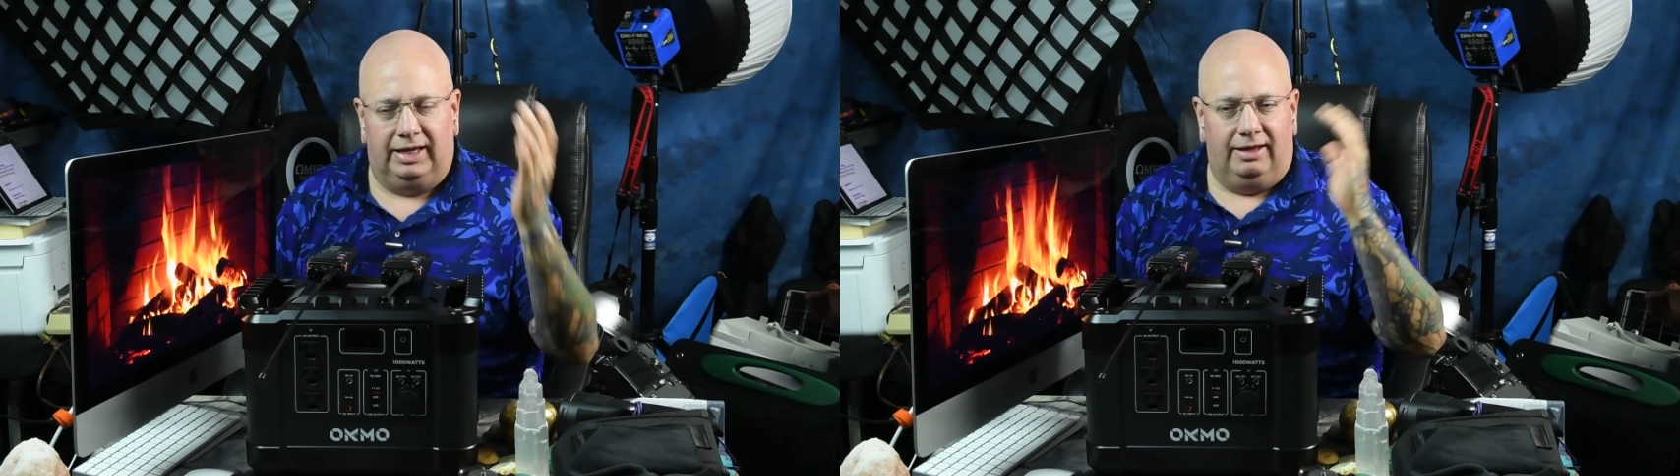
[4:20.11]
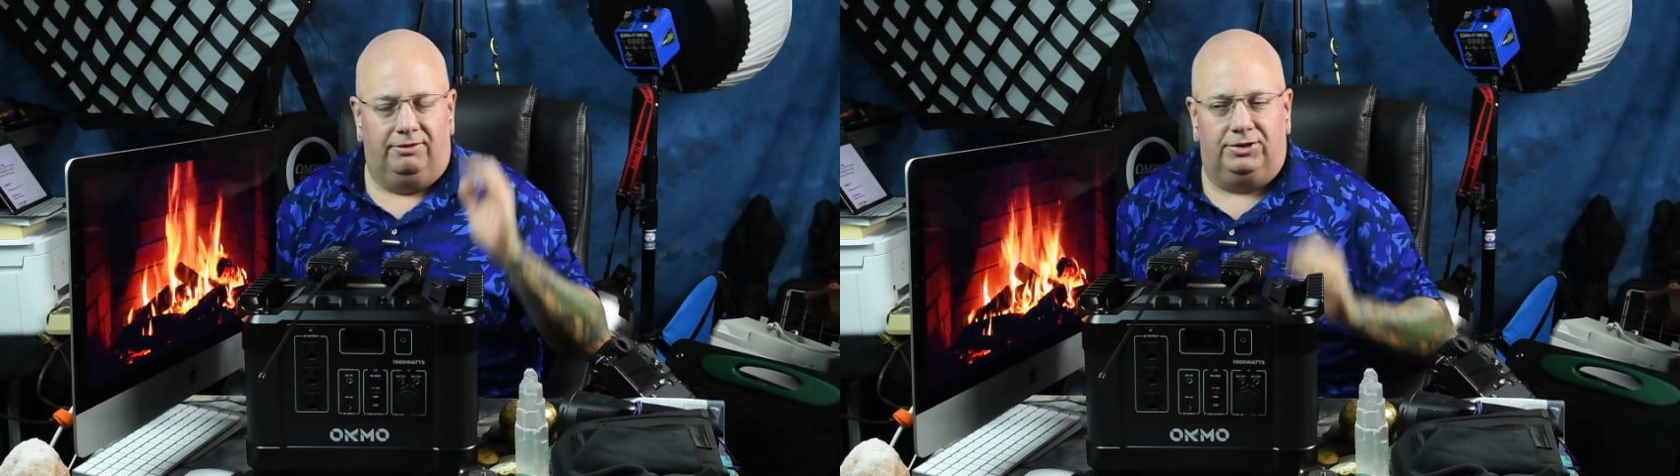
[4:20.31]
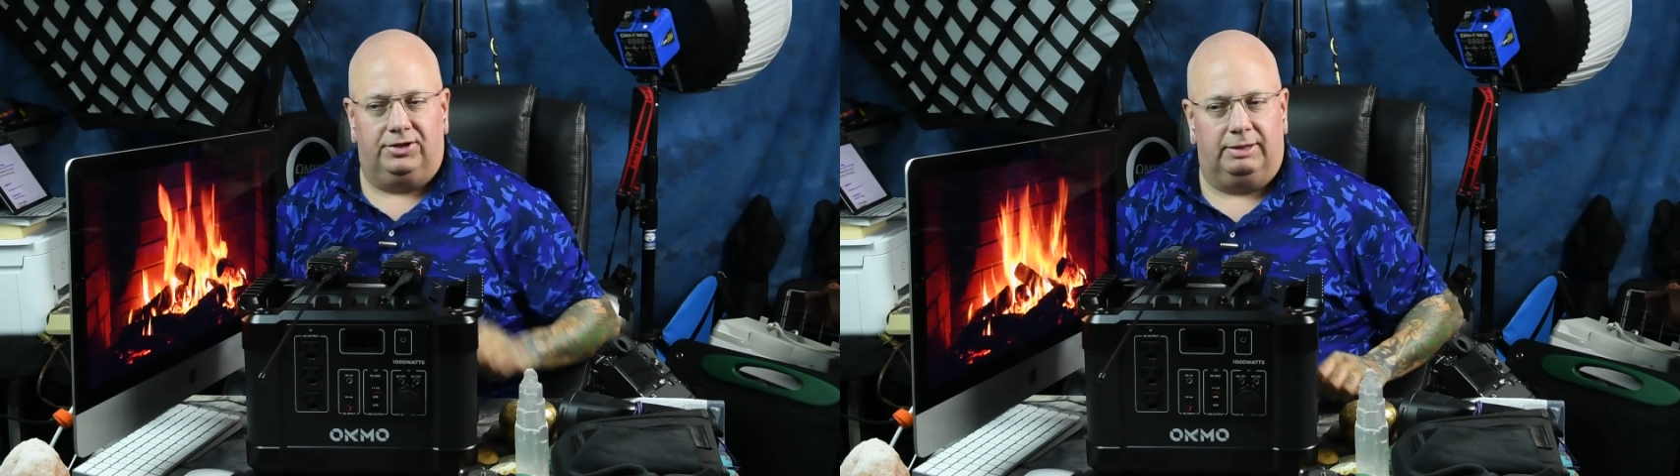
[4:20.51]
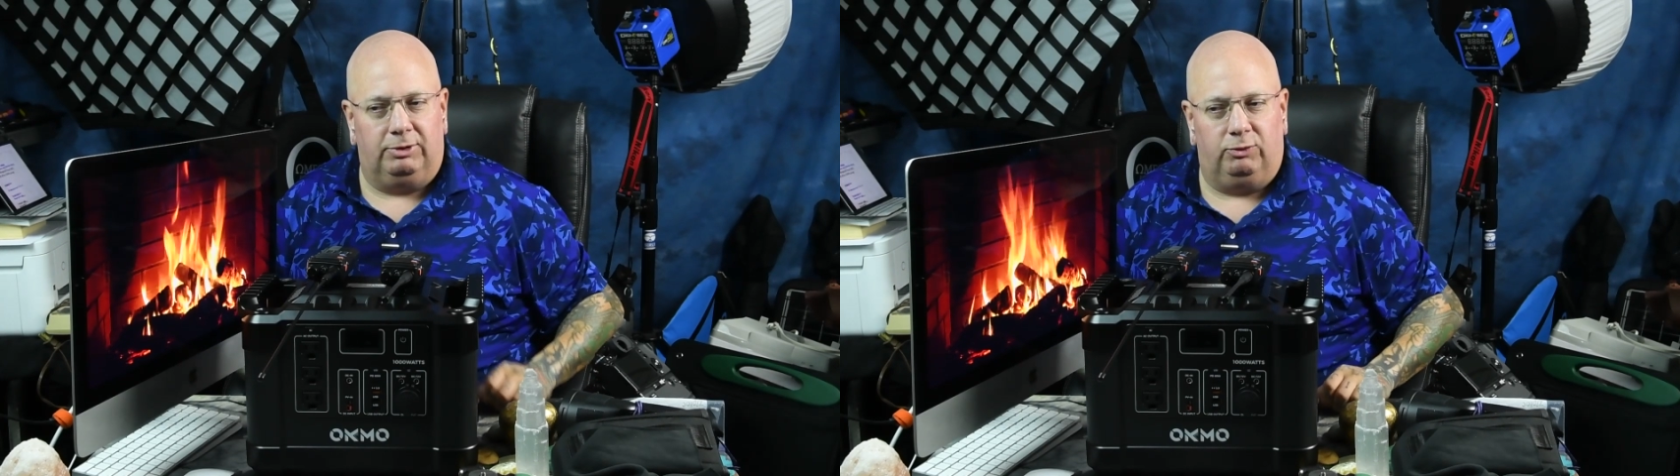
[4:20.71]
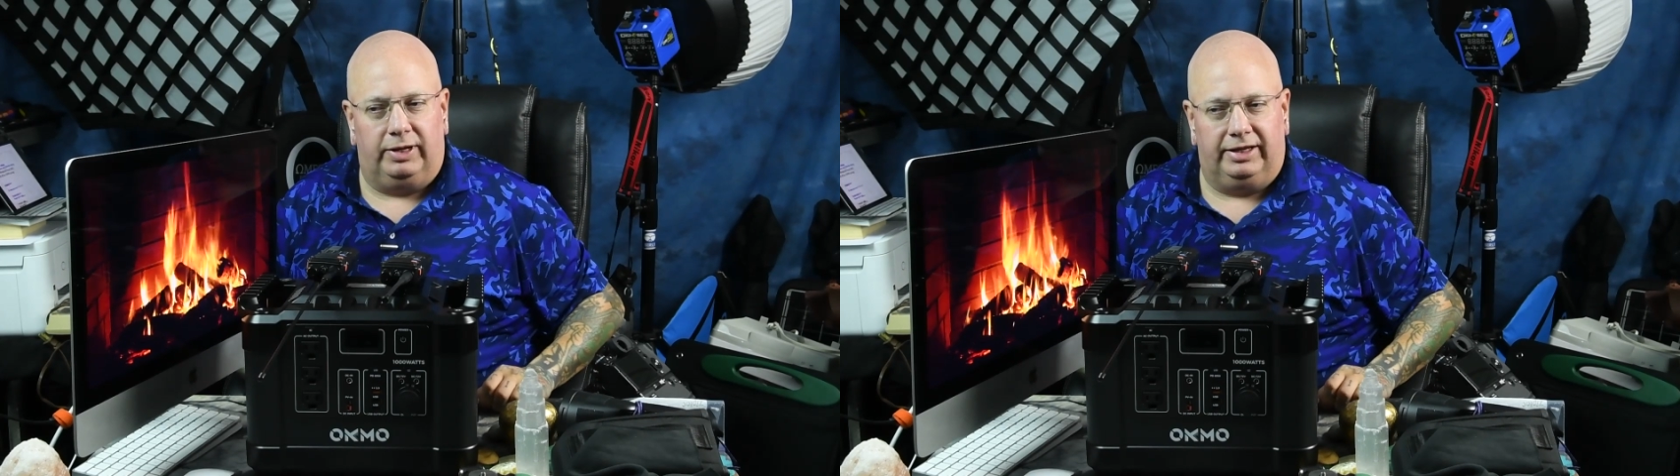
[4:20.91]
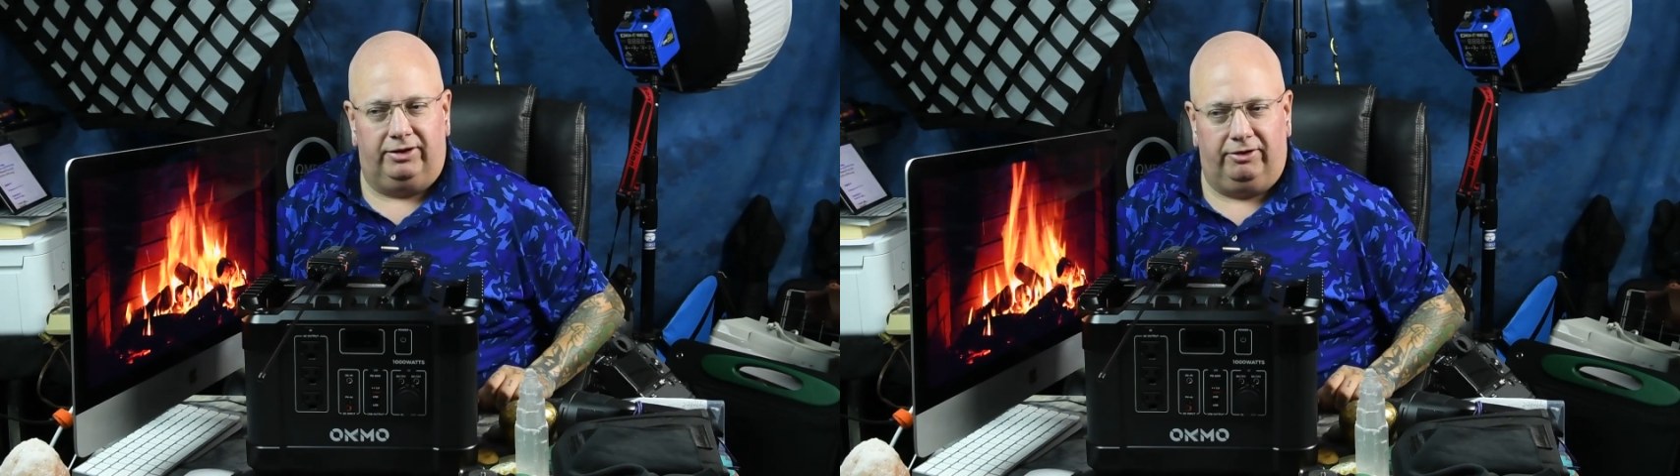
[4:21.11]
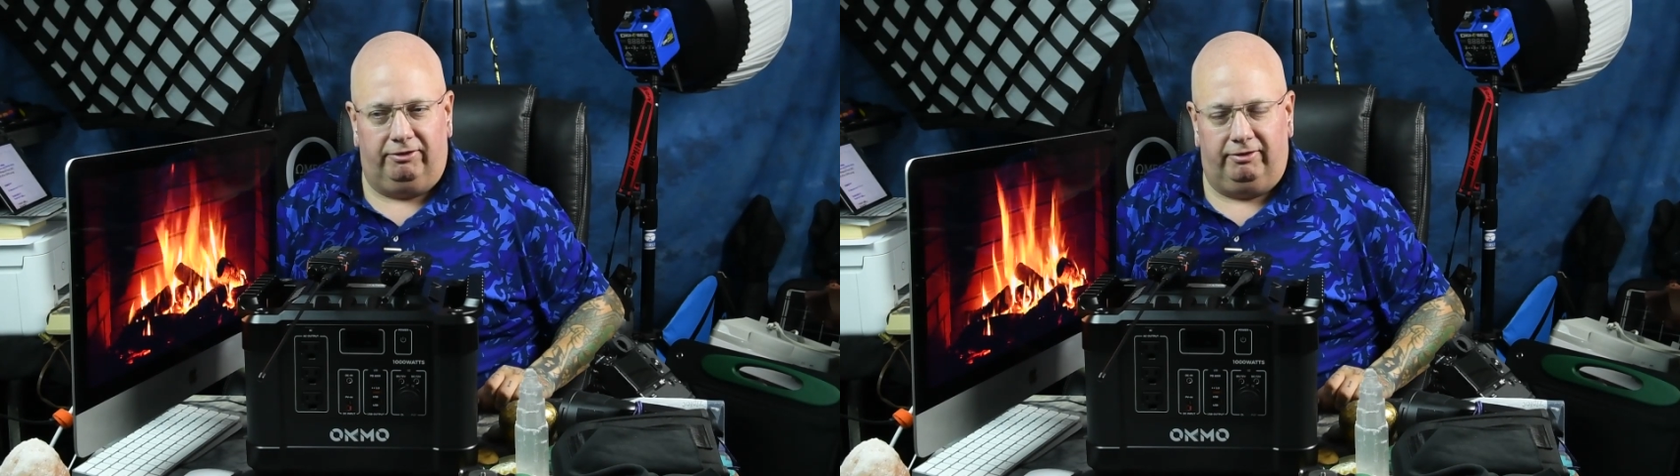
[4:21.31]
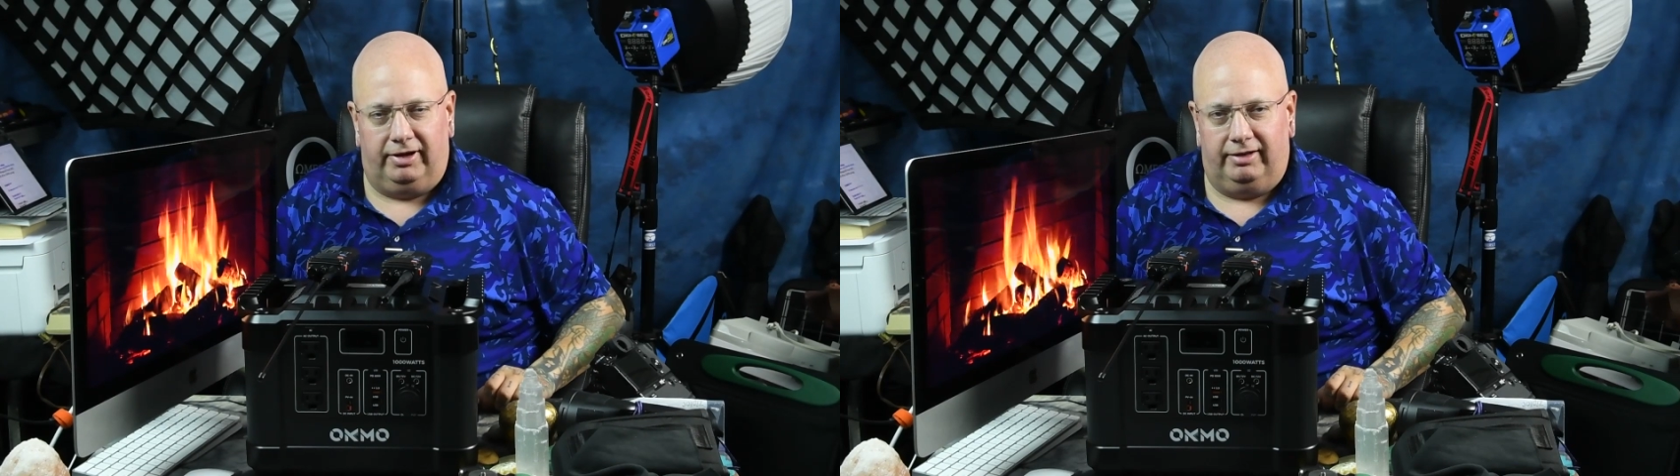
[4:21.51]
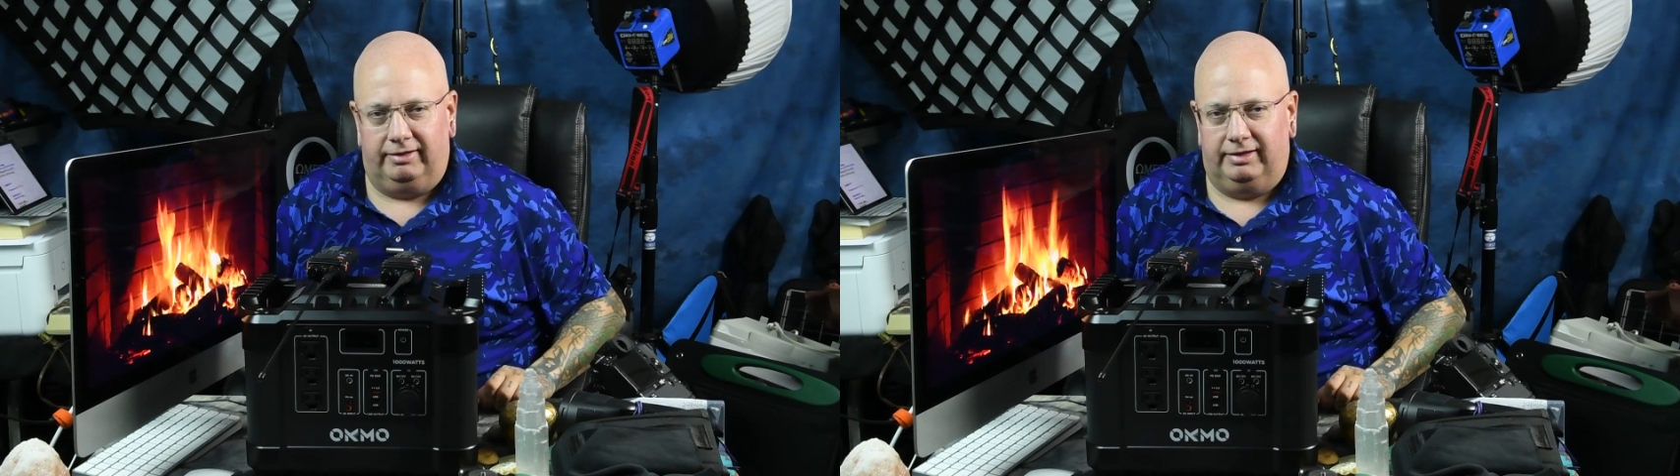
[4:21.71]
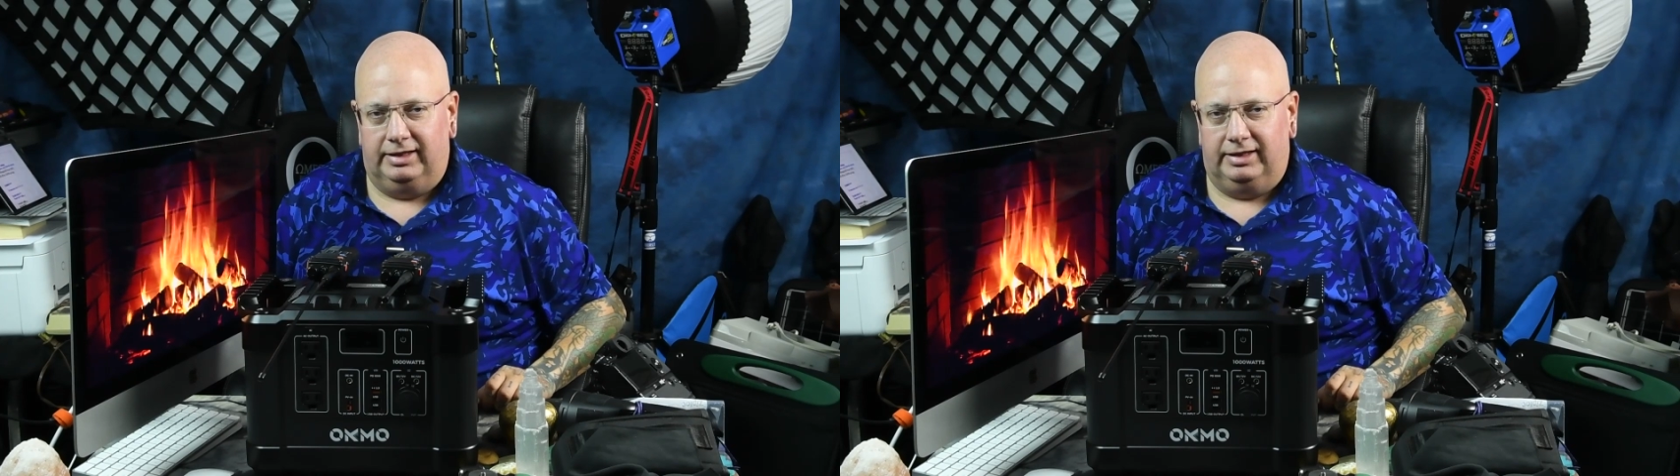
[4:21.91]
if you're talking about running your, uh,